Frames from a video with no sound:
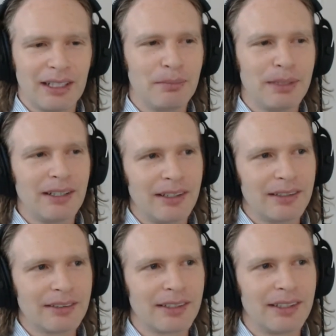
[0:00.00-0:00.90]

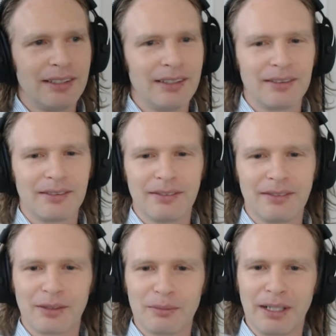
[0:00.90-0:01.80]
beyond the
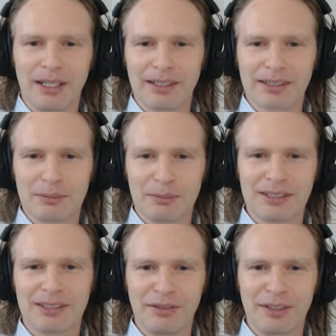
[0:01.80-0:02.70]
robotics
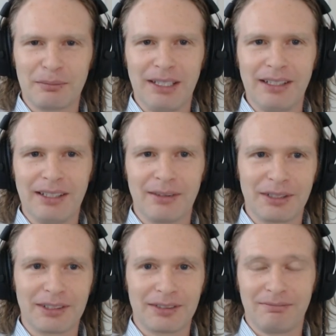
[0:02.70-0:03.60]
specific media,
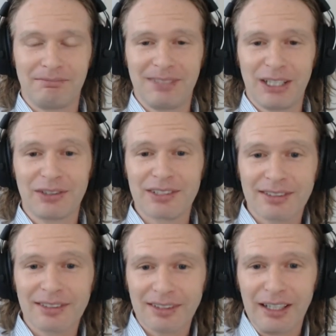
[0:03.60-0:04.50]
which there
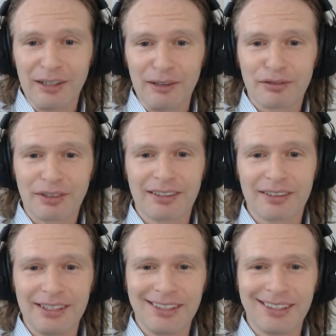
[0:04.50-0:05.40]
isn't a lot of,
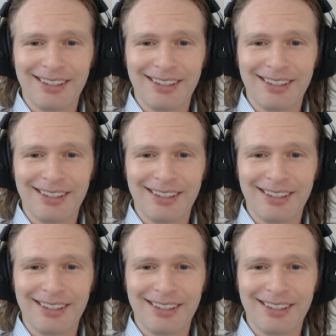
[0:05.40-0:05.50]
frankly,